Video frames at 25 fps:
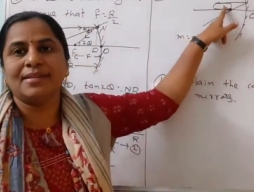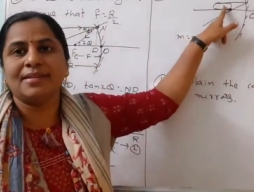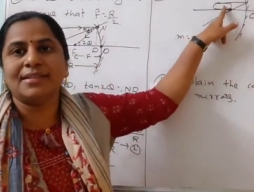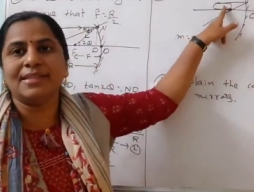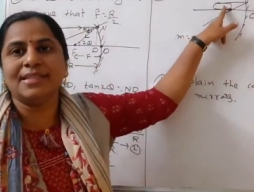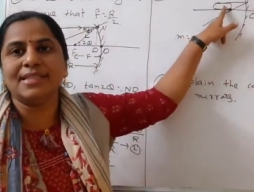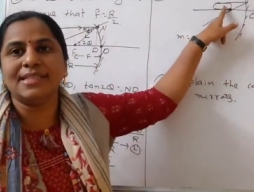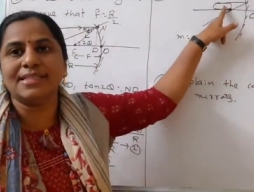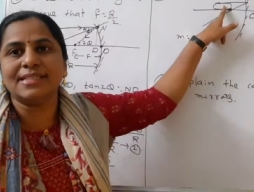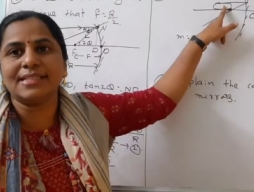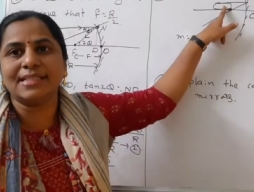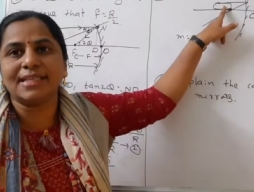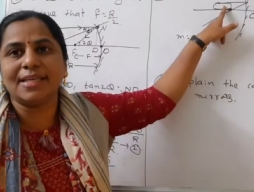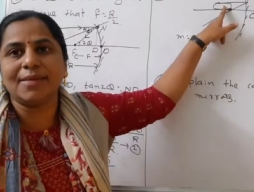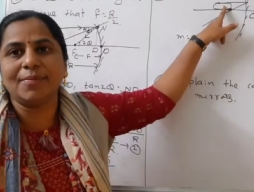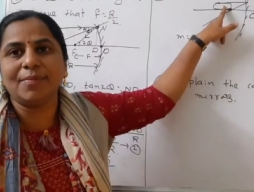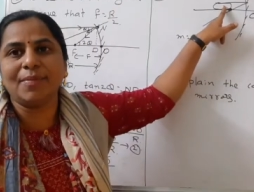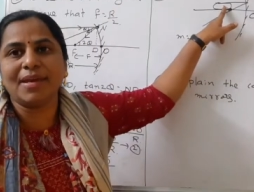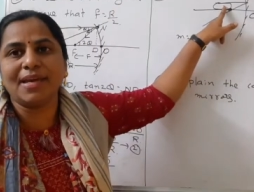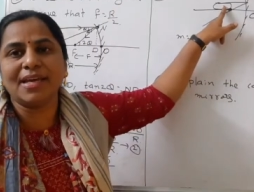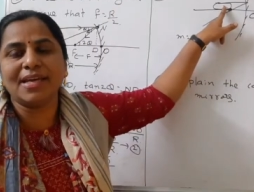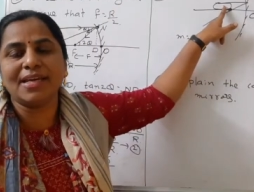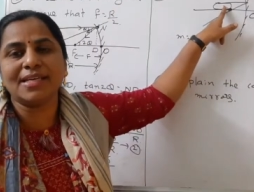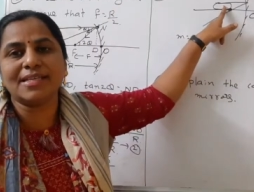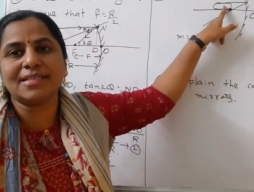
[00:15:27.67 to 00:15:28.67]
This
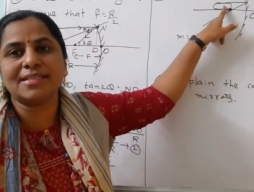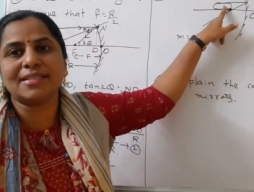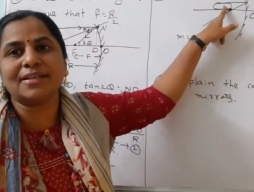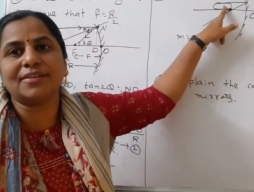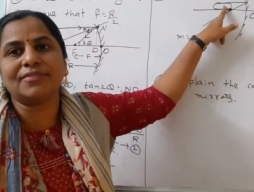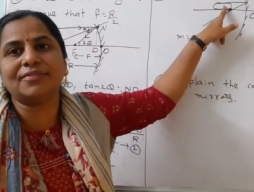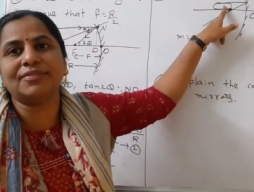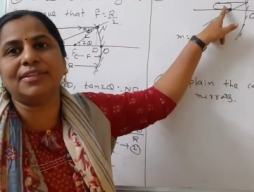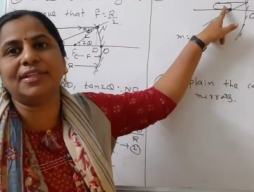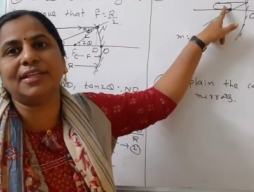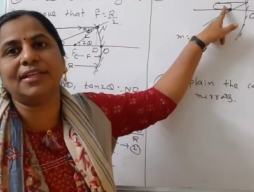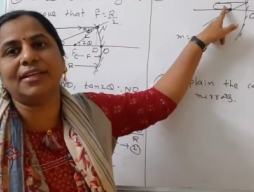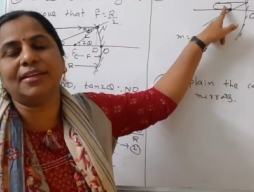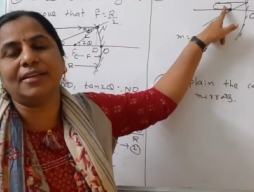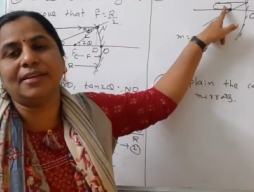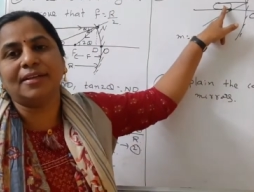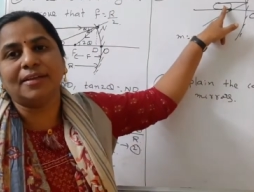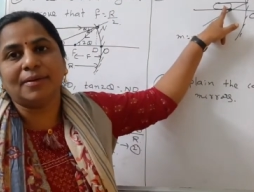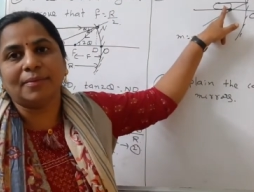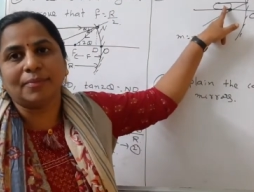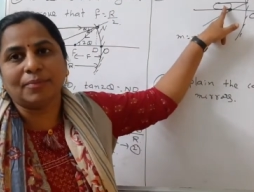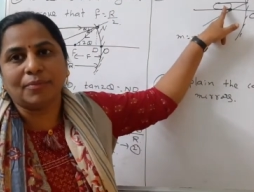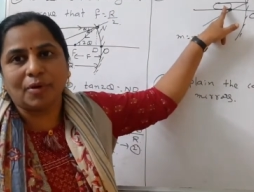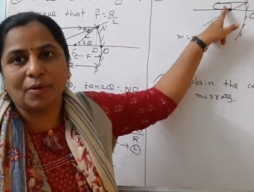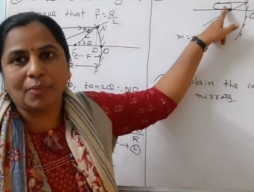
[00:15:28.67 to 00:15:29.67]
image of the
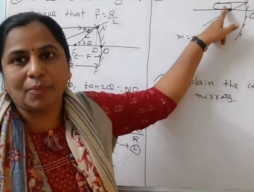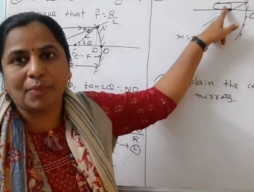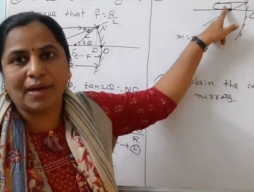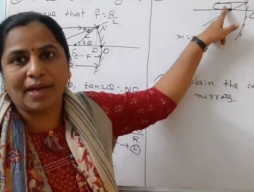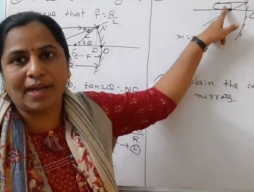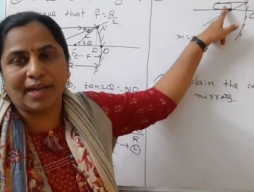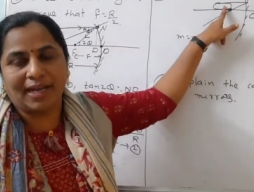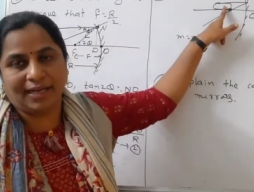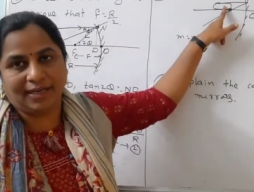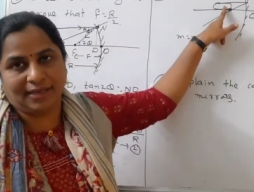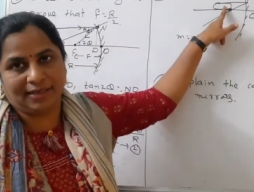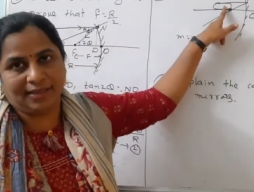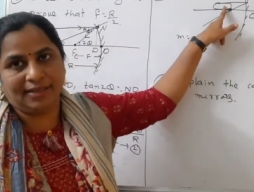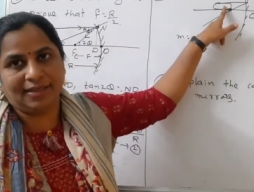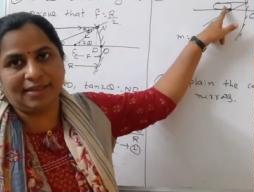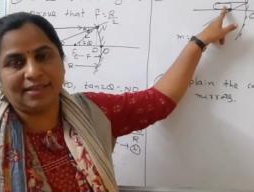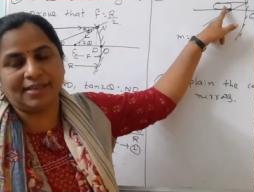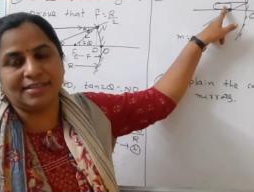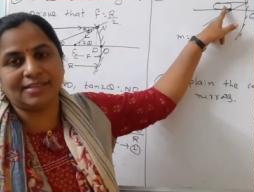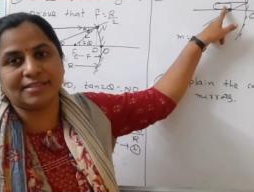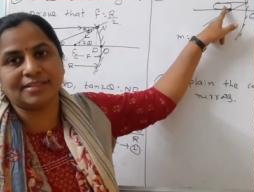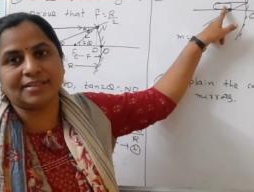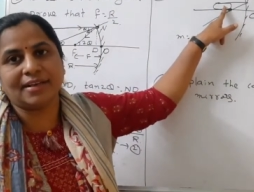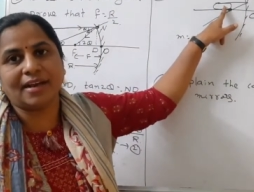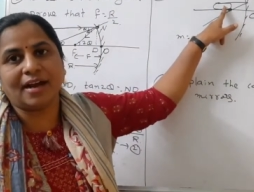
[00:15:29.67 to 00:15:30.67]
mobile
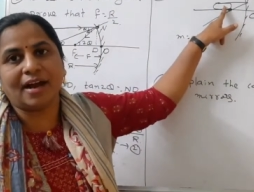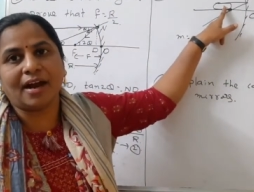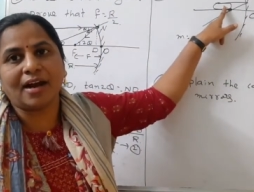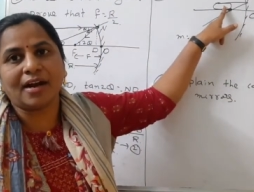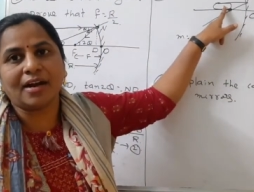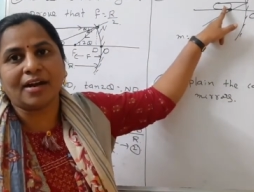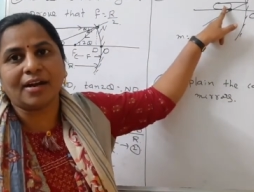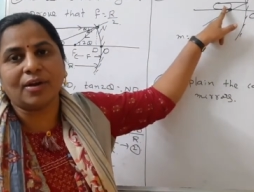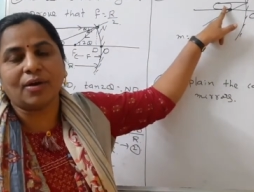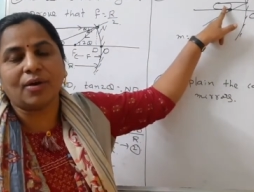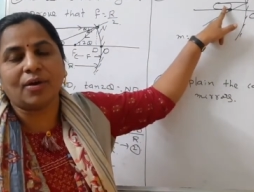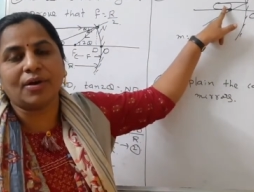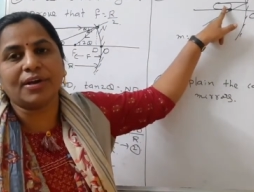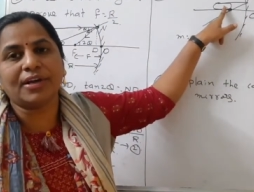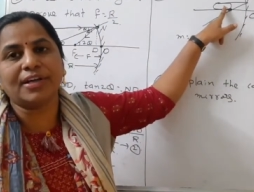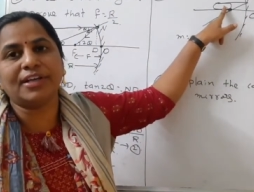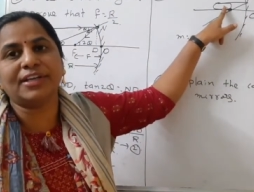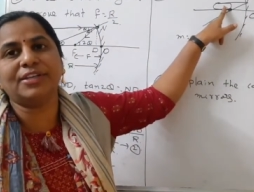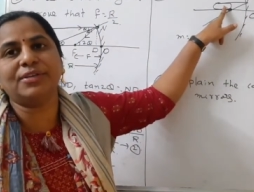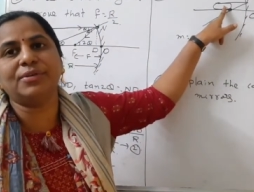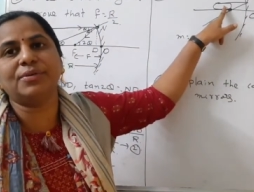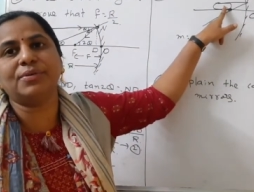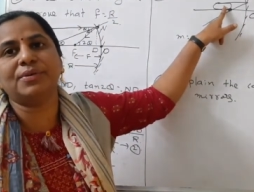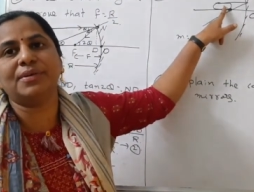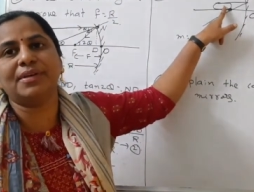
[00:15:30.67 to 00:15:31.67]
is not
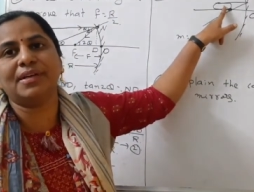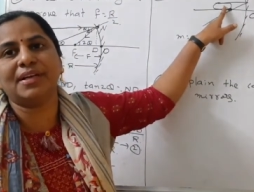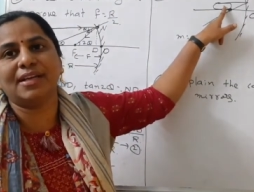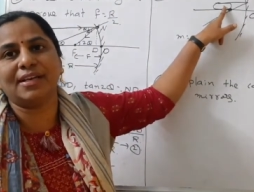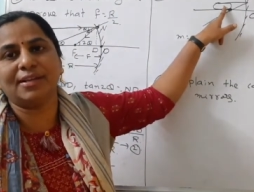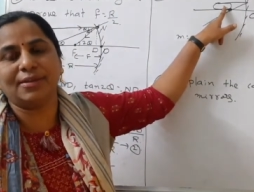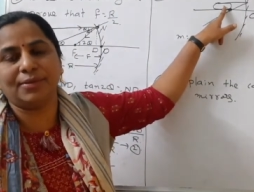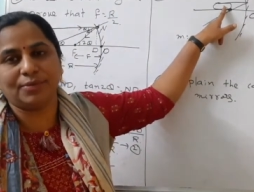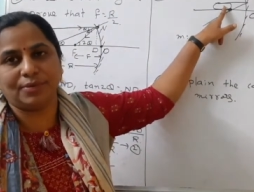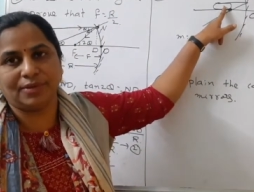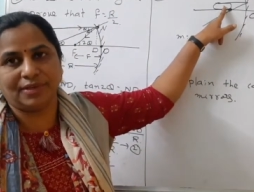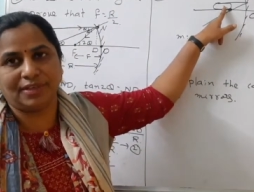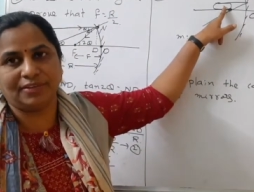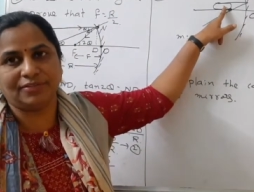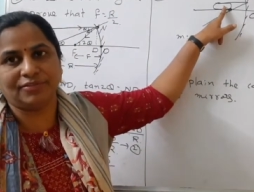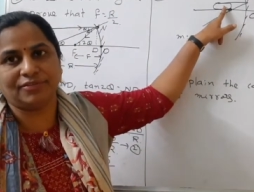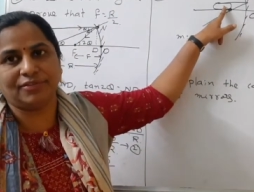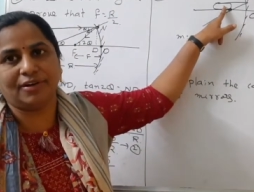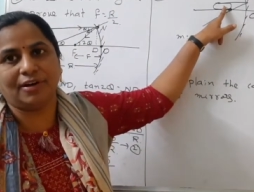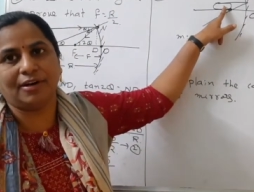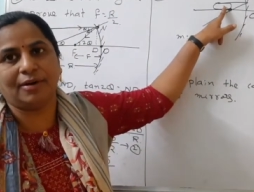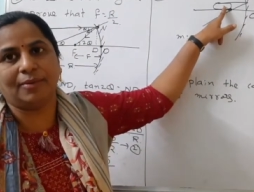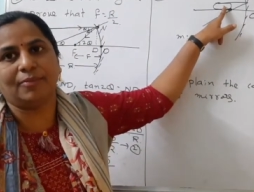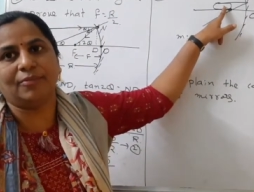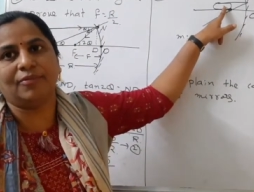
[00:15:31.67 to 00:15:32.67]
longitudinal
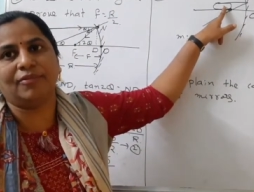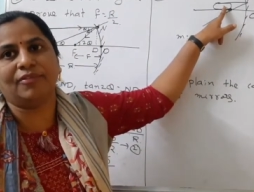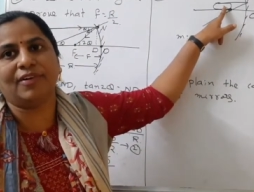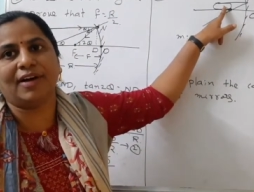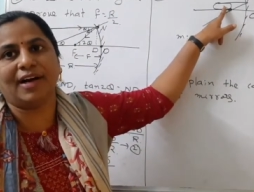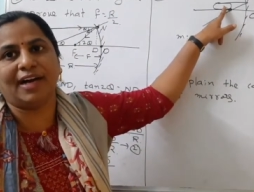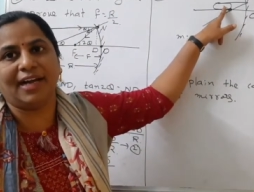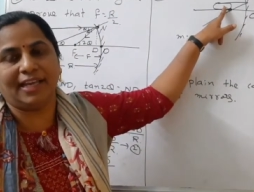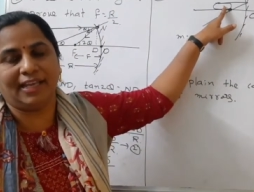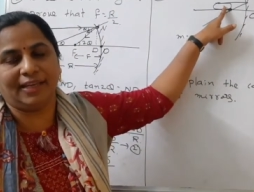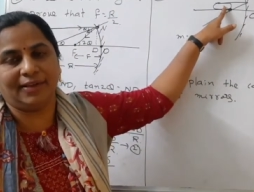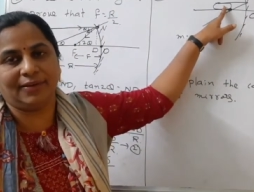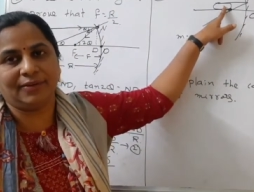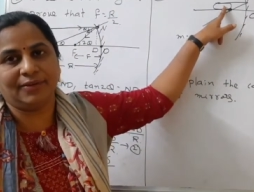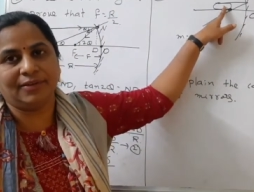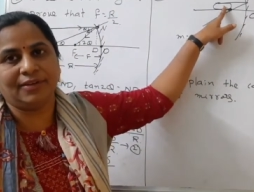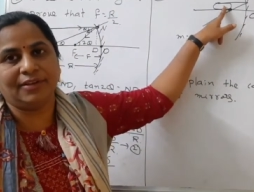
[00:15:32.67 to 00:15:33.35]
uniform. Why?